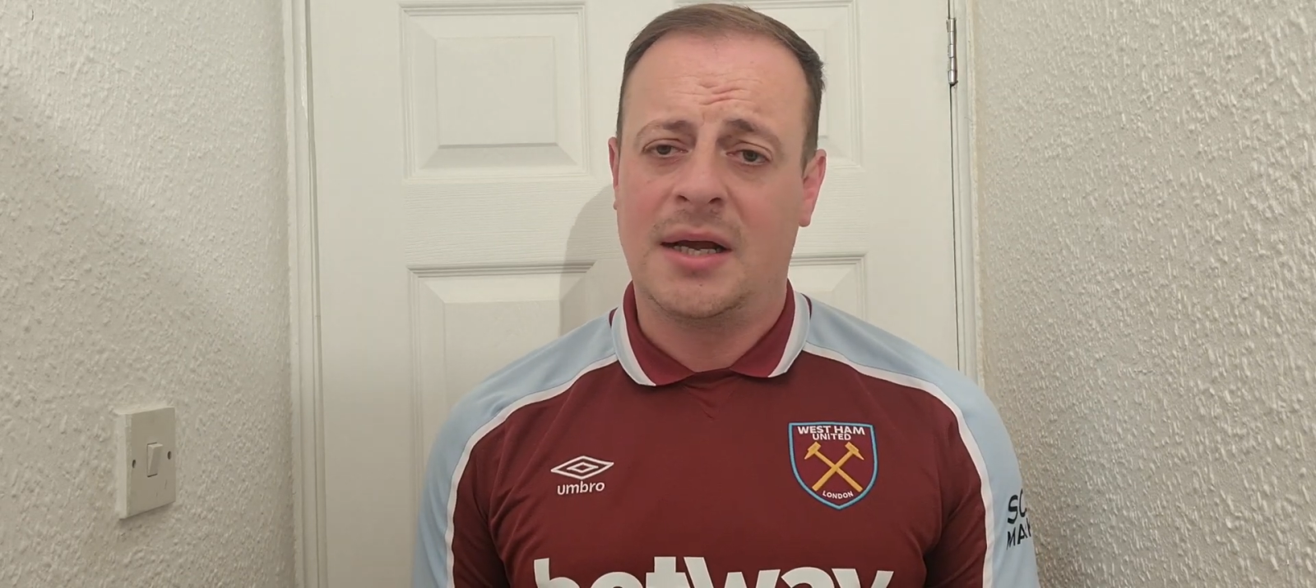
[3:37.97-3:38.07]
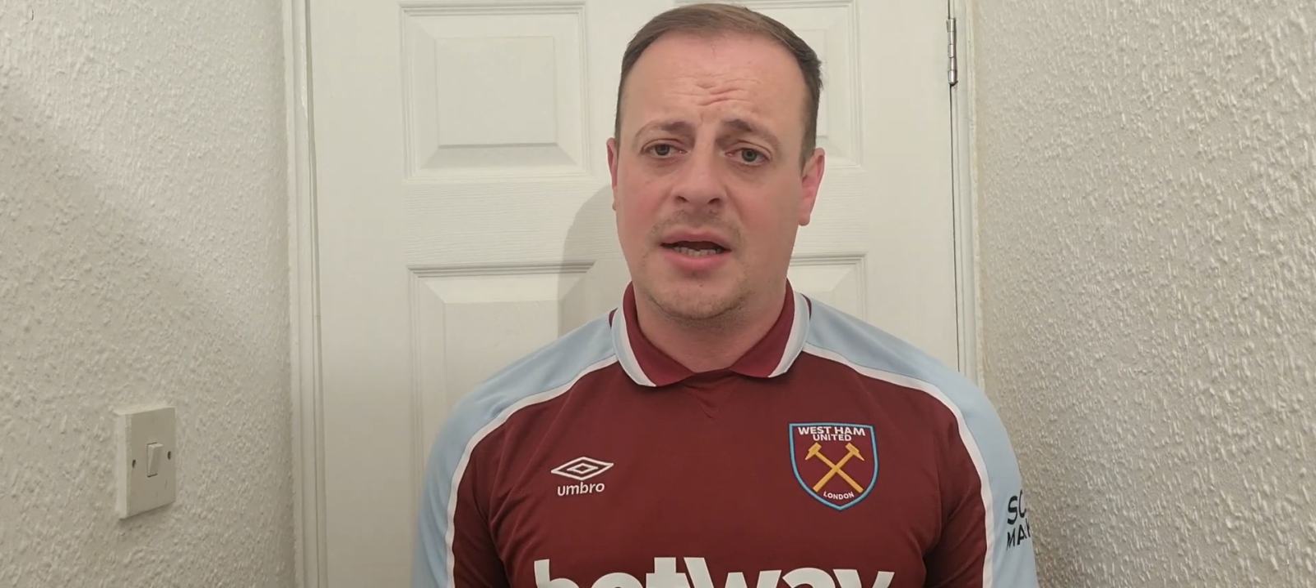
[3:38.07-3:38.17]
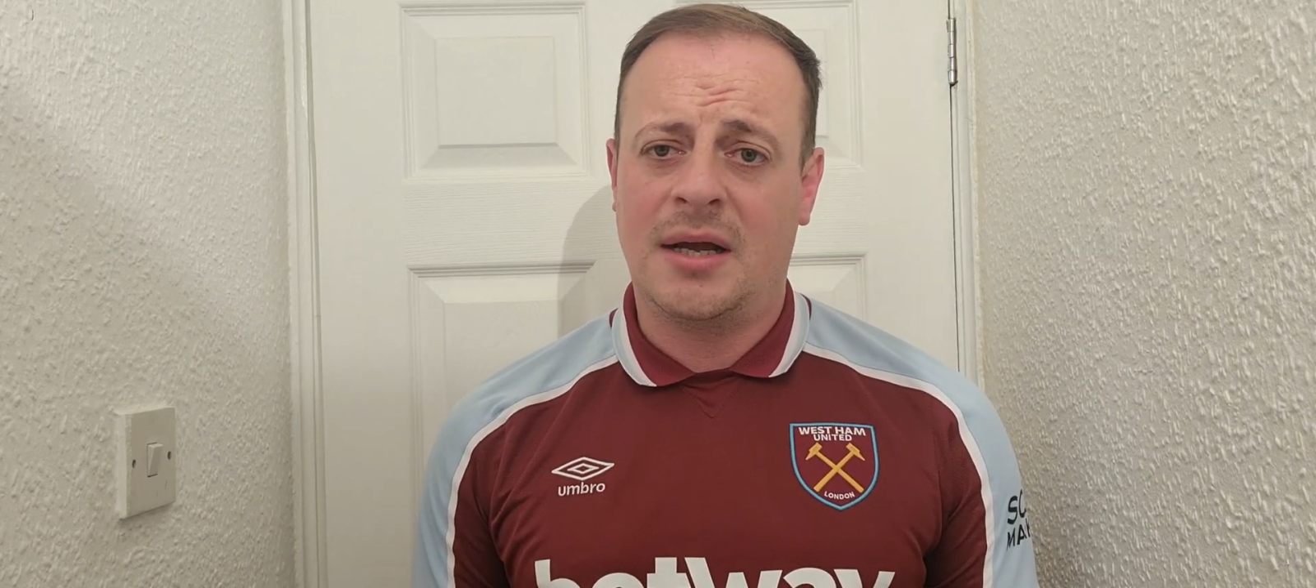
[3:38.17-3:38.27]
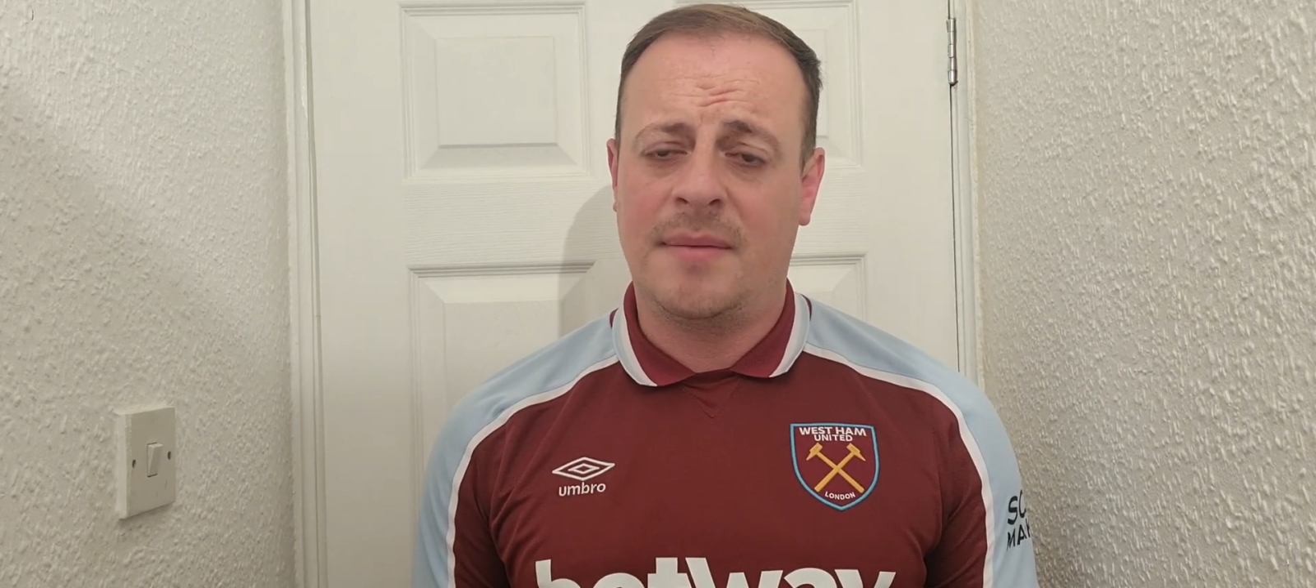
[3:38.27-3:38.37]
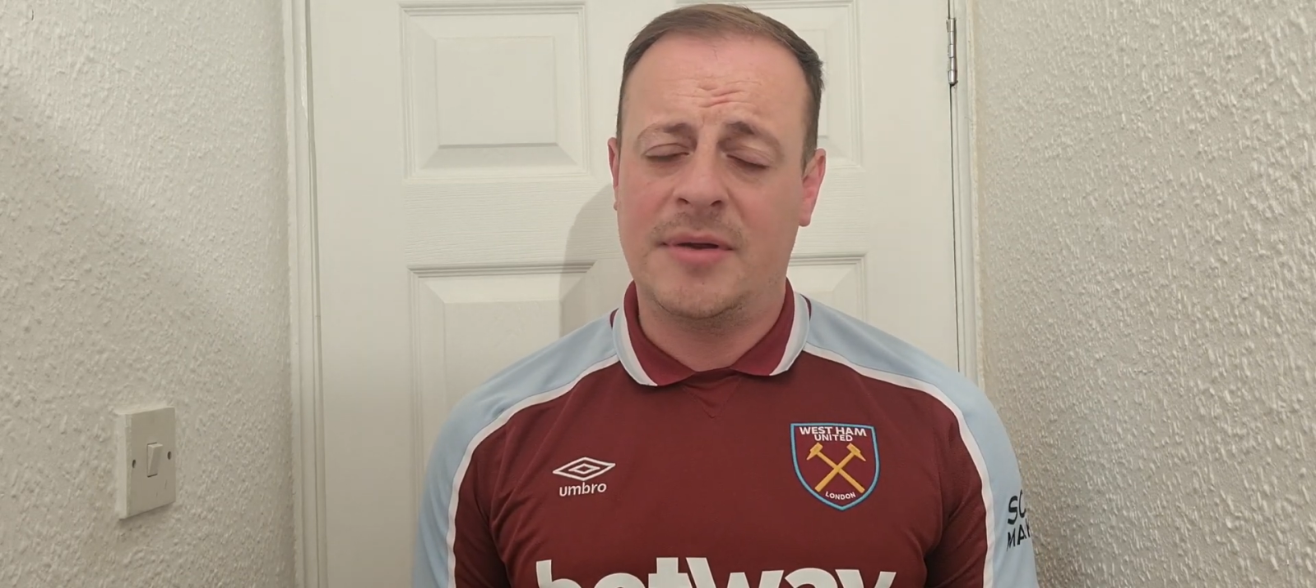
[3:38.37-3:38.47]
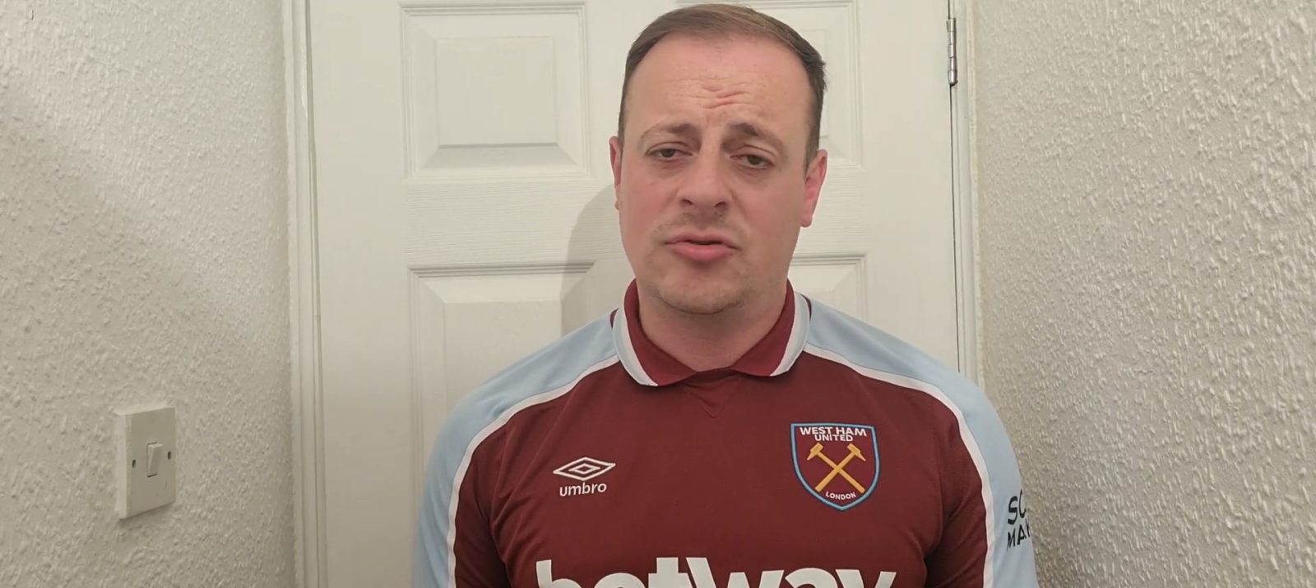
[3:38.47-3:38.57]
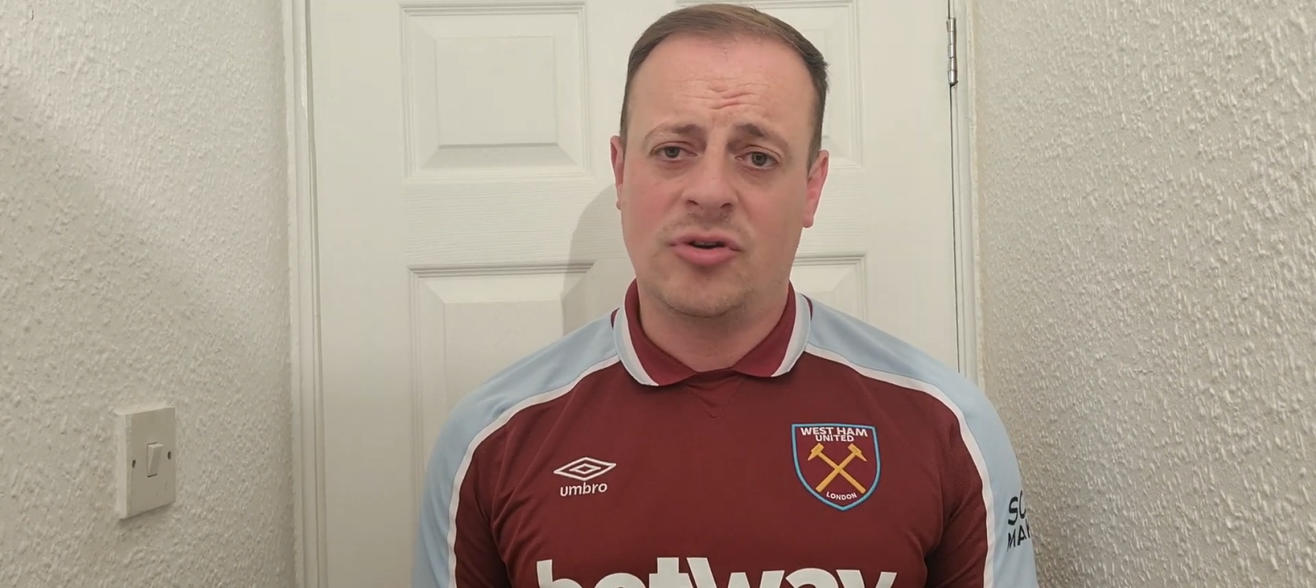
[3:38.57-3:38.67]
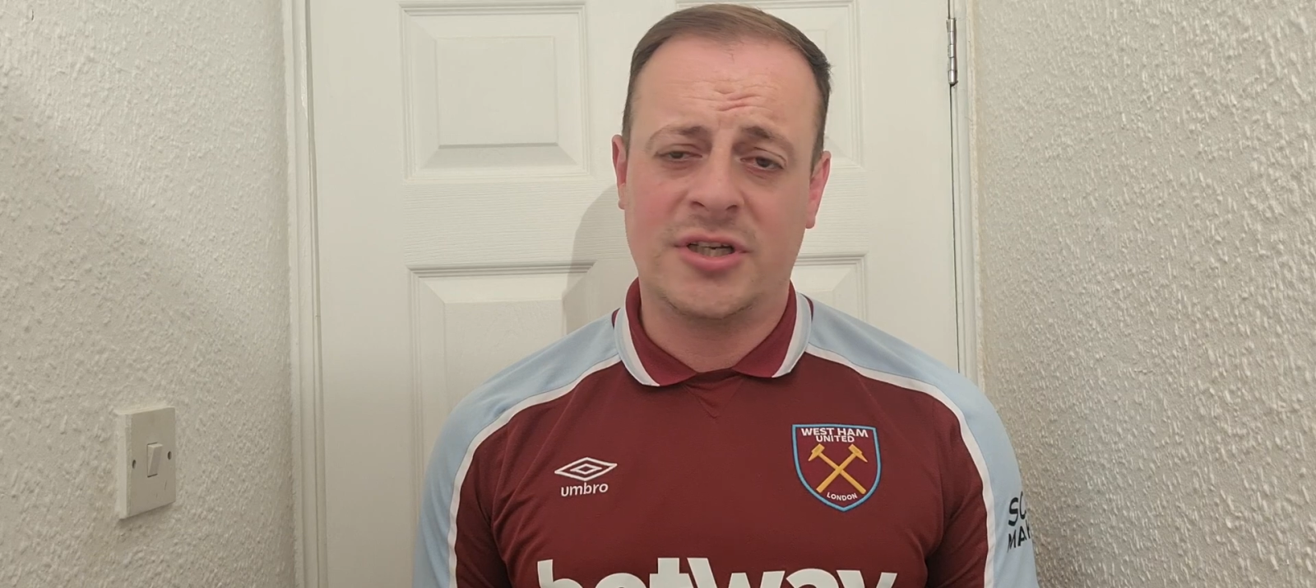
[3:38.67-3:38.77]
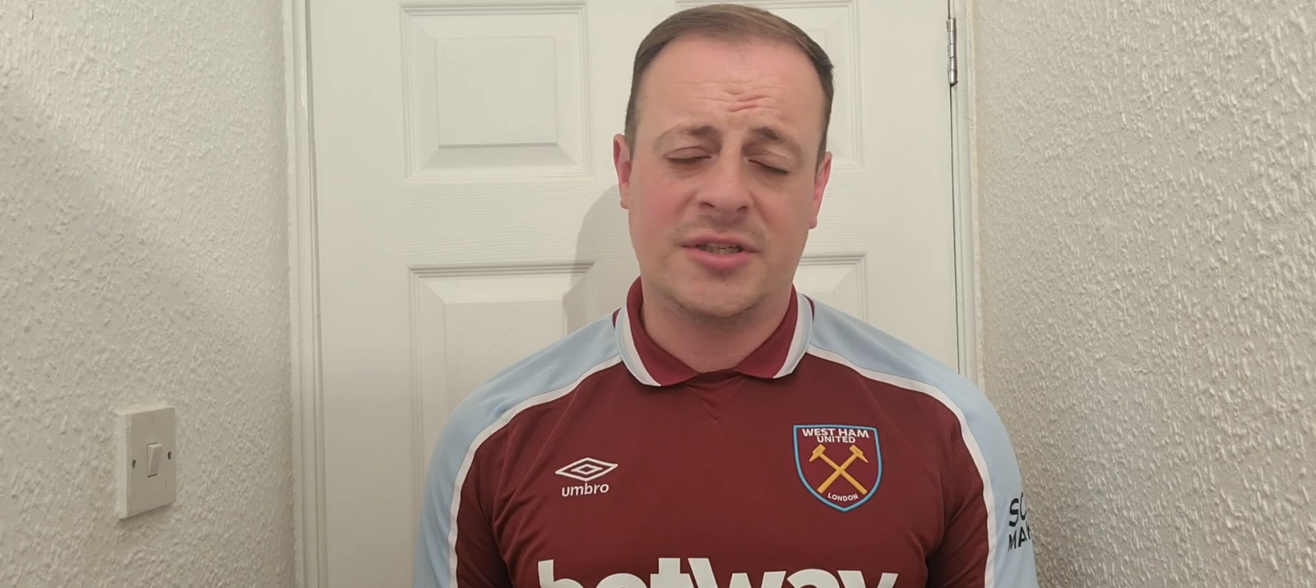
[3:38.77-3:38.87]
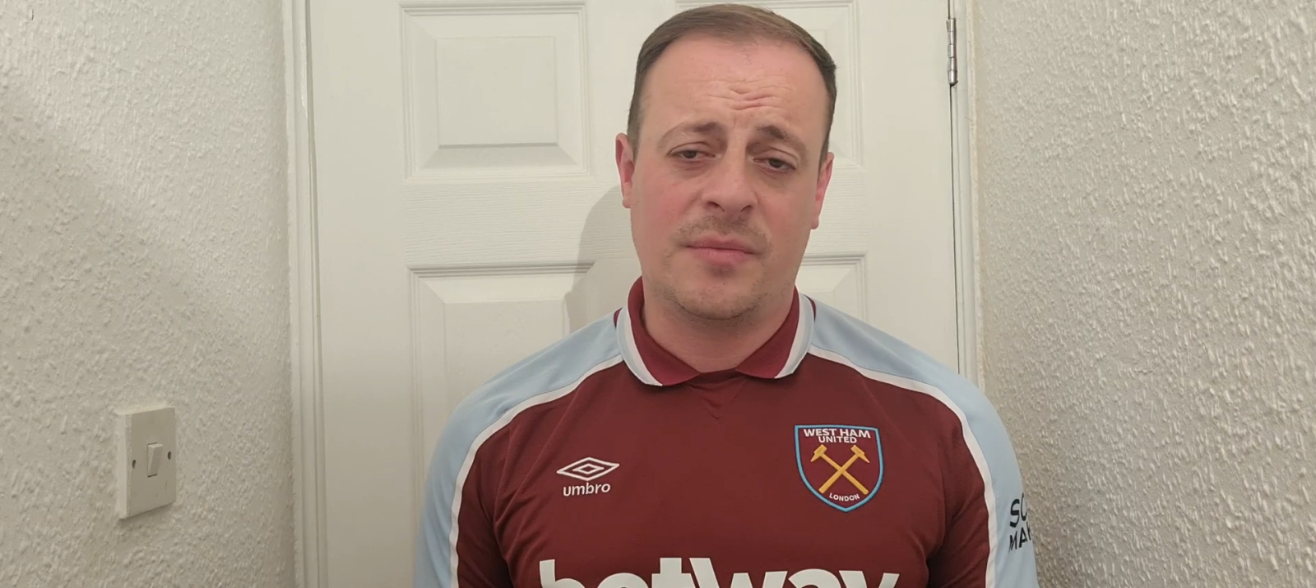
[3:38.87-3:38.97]
It was
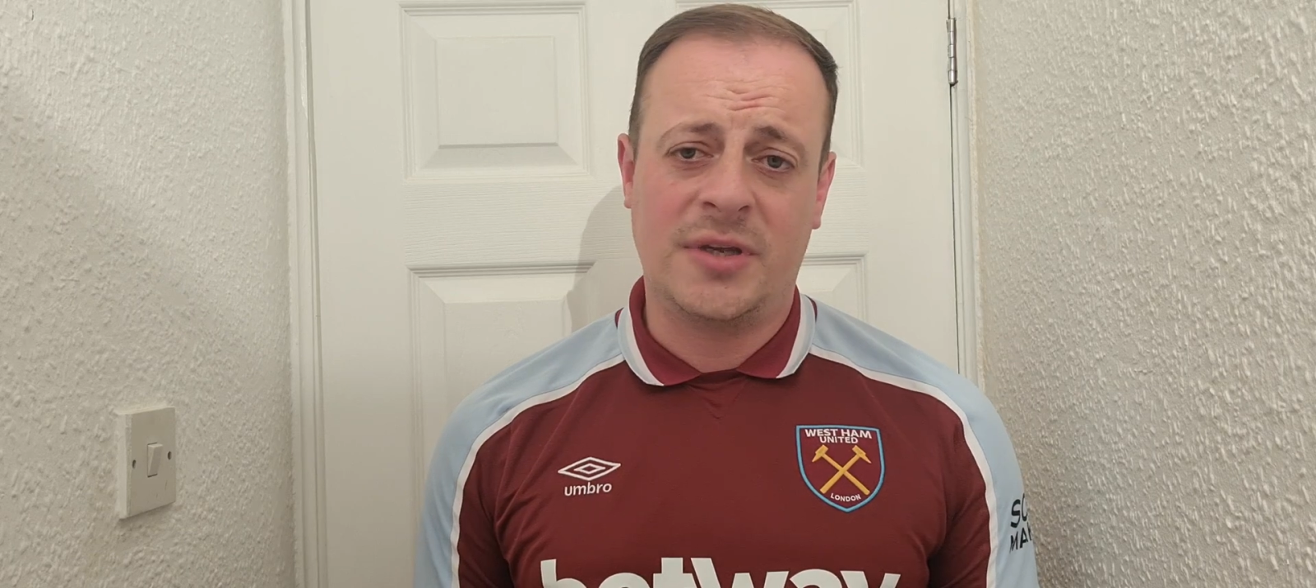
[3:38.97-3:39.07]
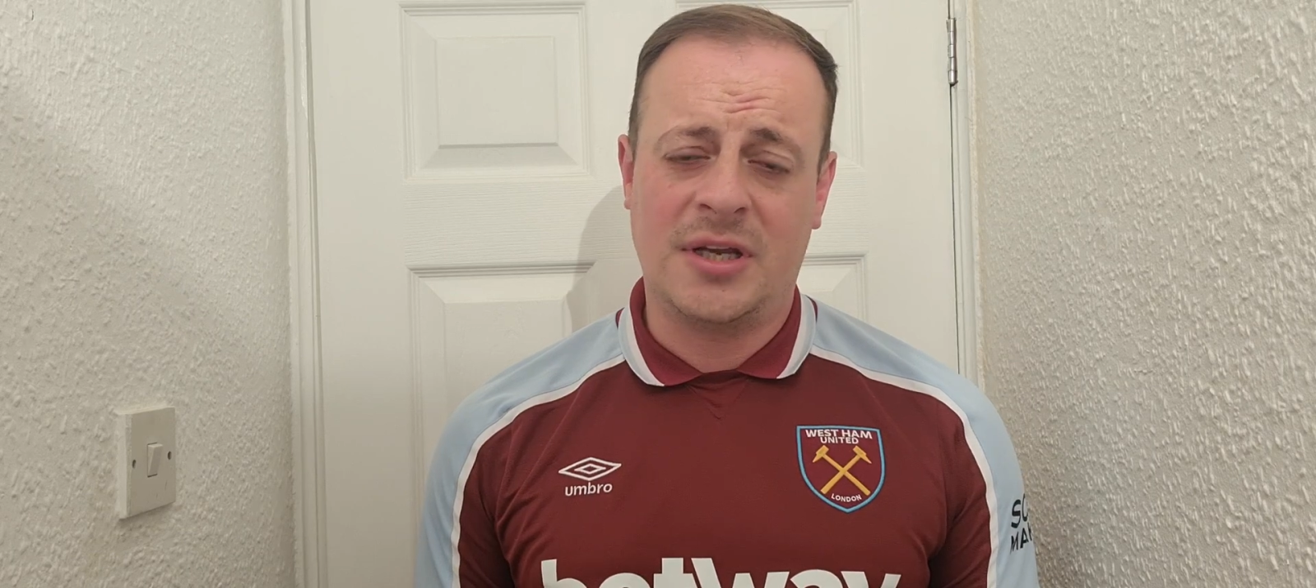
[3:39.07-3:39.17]
nice that,